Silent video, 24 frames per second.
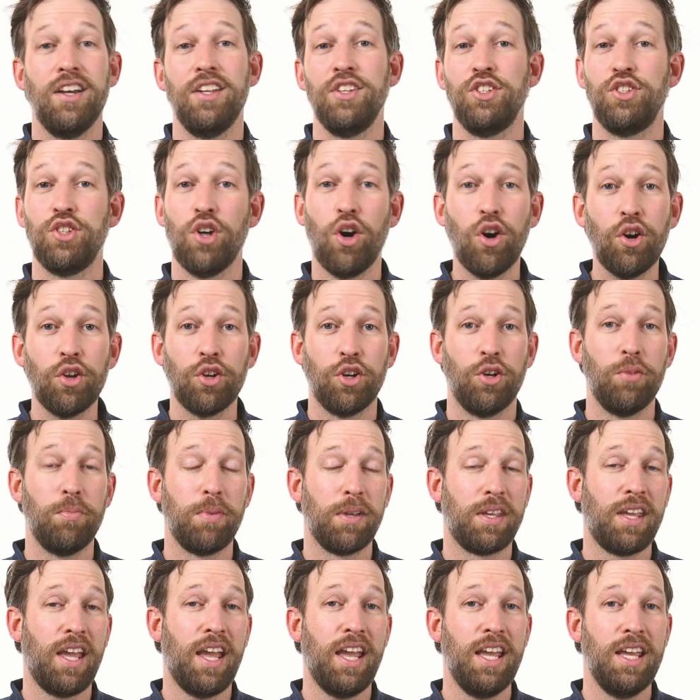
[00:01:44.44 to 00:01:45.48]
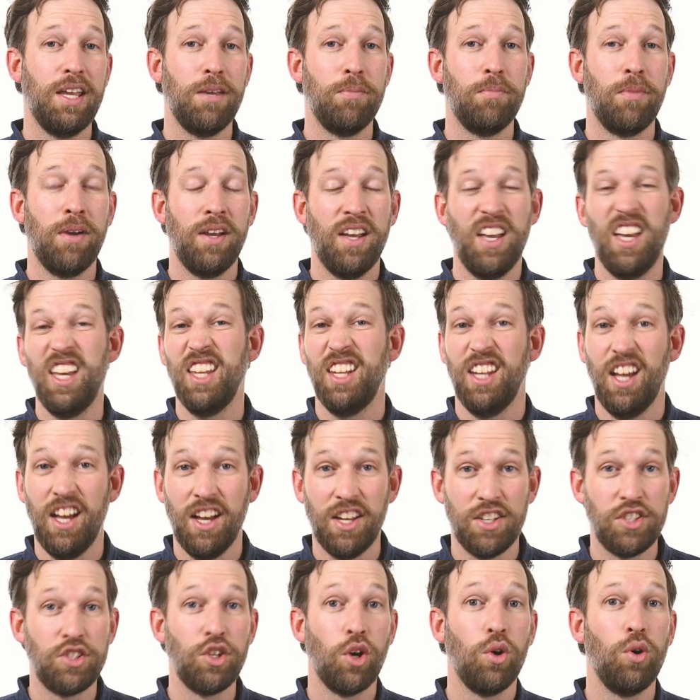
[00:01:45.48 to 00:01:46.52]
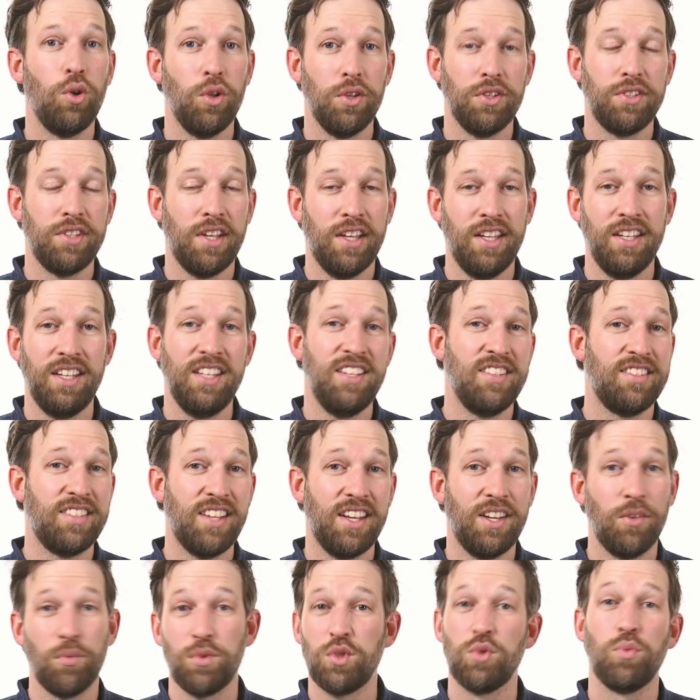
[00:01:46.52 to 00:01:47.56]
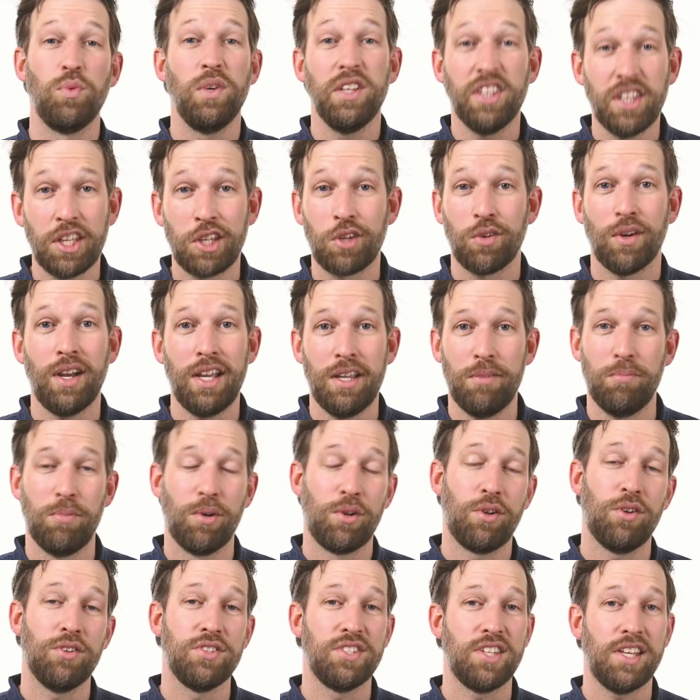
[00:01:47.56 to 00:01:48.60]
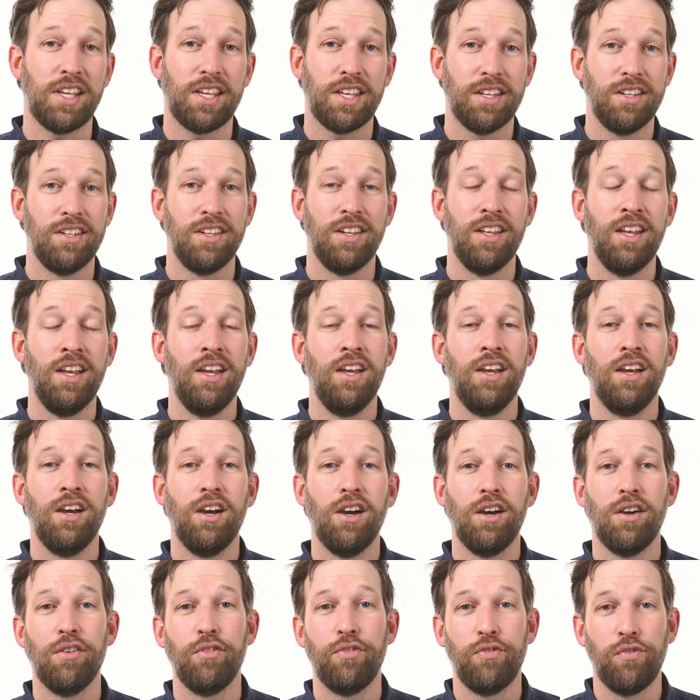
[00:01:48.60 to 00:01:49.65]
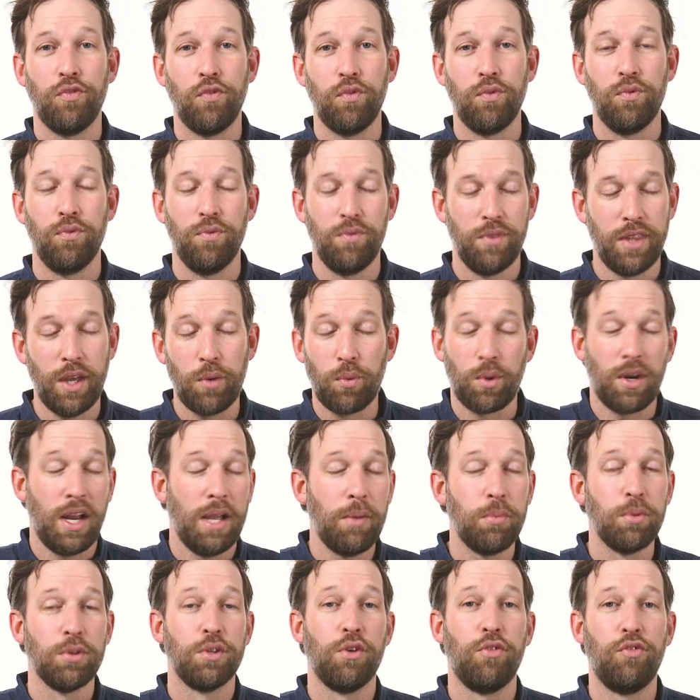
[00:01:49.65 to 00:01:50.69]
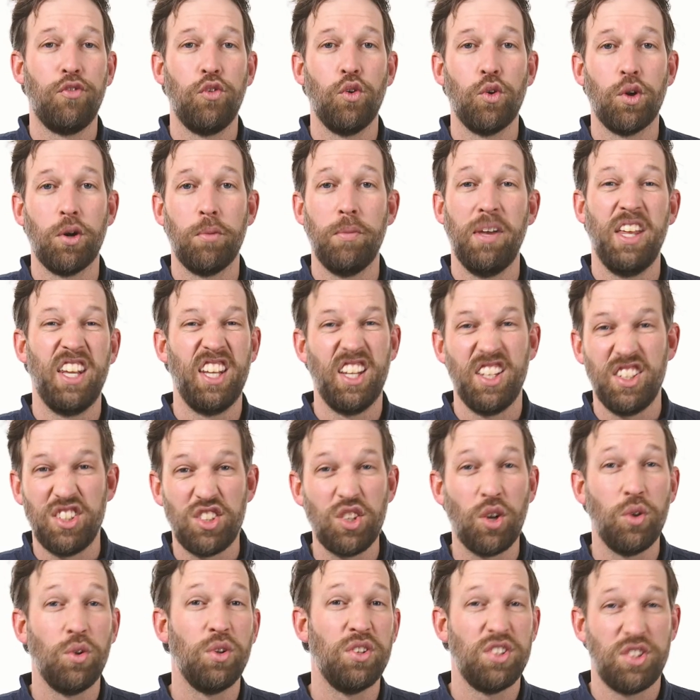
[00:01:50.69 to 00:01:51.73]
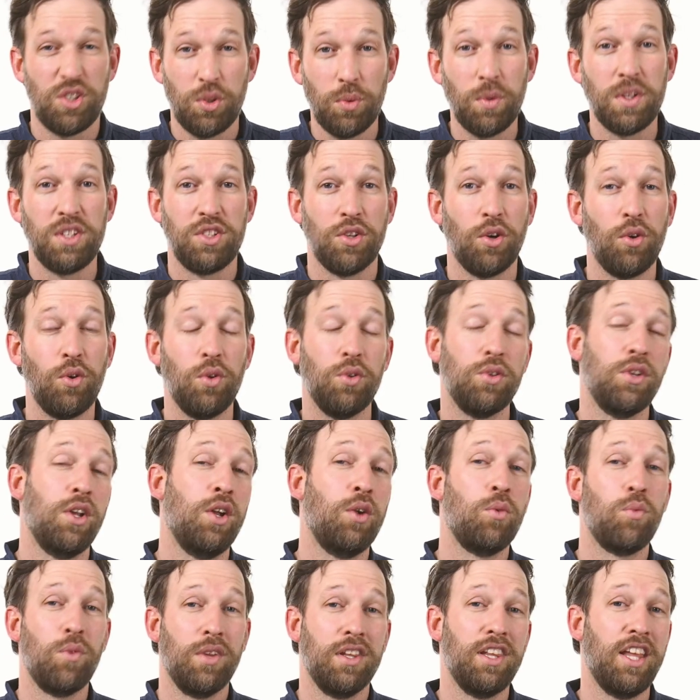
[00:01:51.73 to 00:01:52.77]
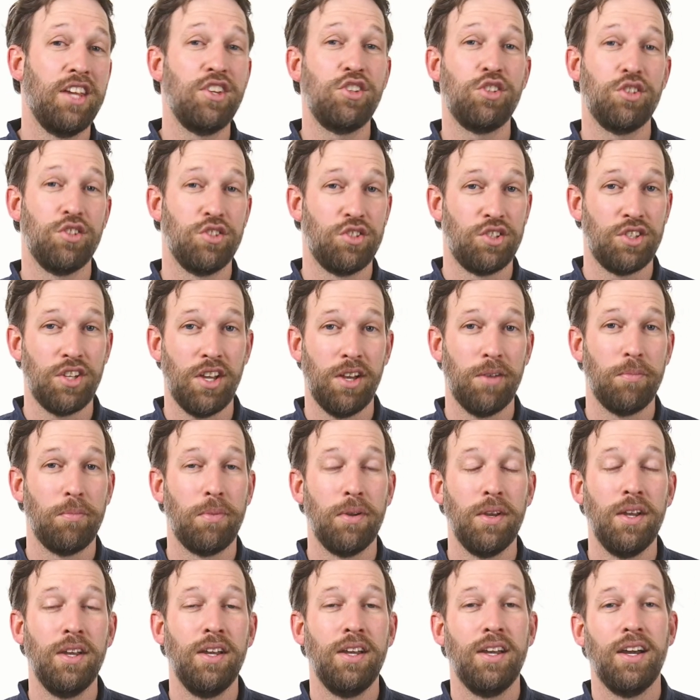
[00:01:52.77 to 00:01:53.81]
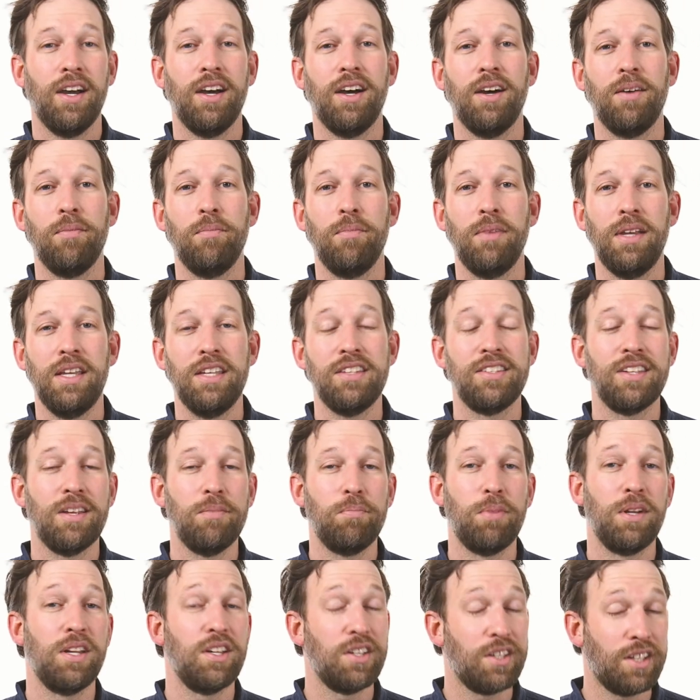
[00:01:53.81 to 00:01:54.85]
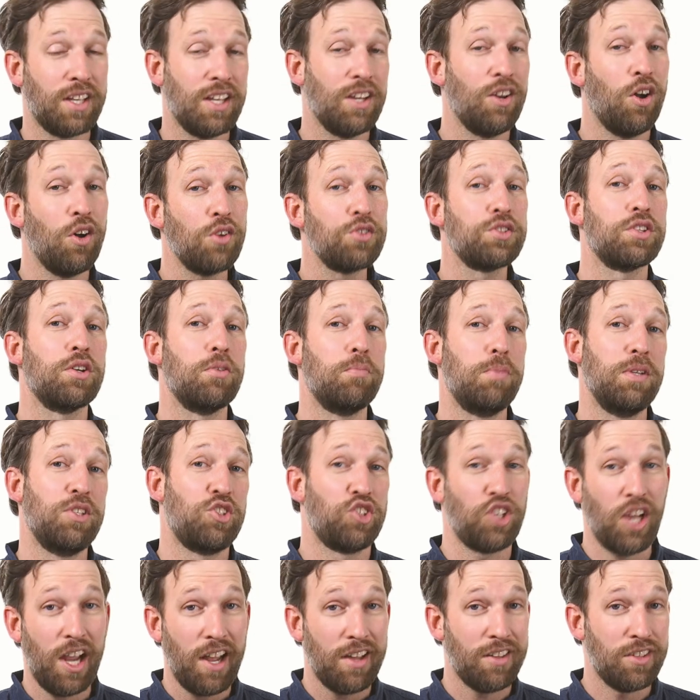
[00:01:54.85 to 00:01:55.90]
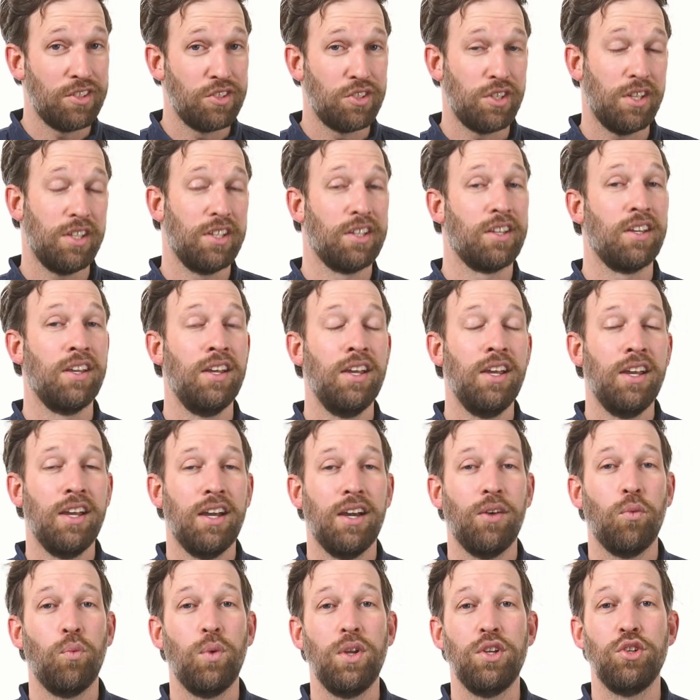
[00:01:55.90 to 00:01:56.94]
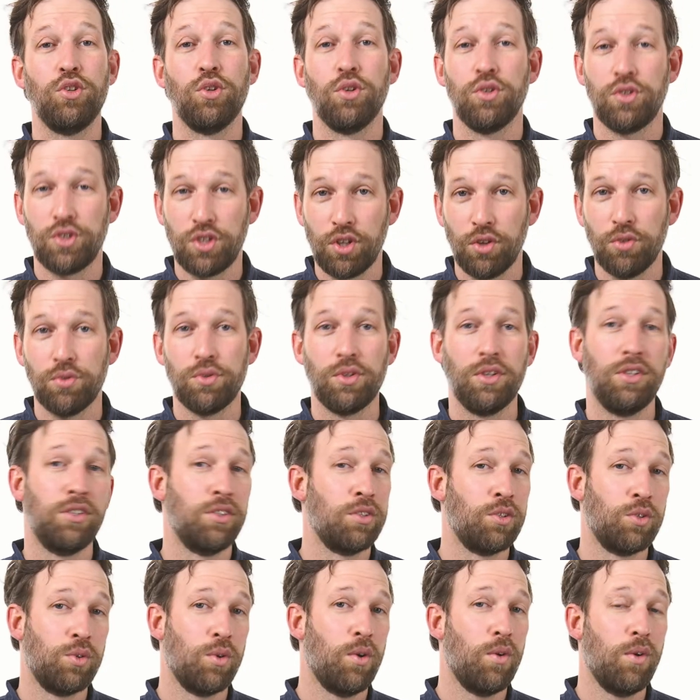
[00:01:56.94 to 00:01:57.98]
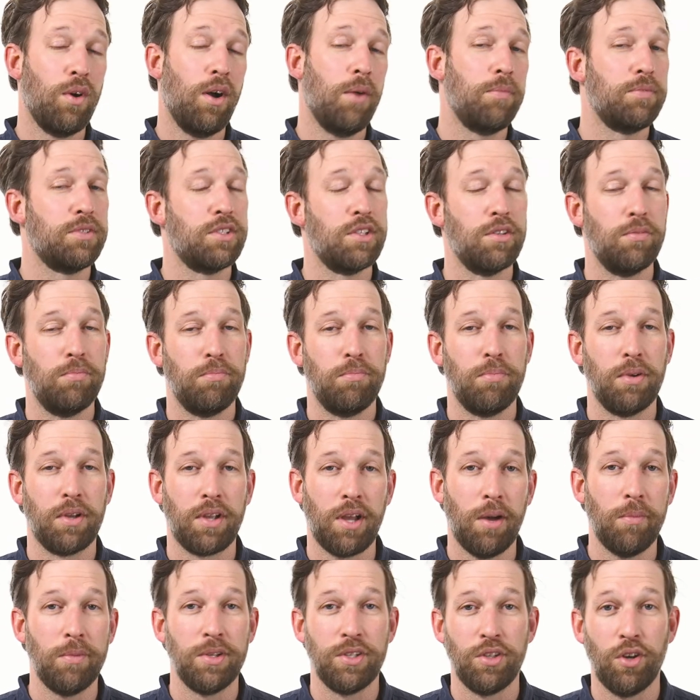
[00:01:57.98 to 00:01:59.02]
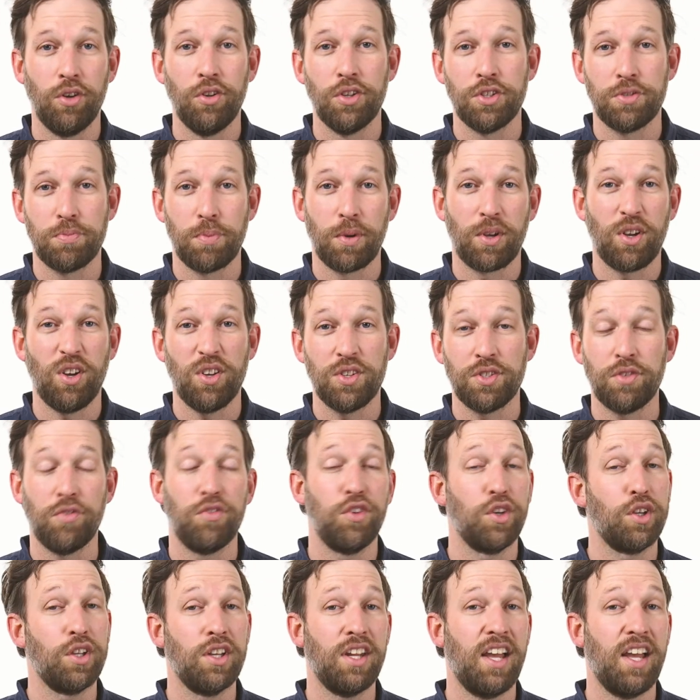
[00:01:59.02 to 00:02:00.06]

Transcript: daughter became an adult. And he said it was really great because they were able to form an adult-to-adult relationship. He said, but it can also be challenging when your children grow up to become adults, because if you're going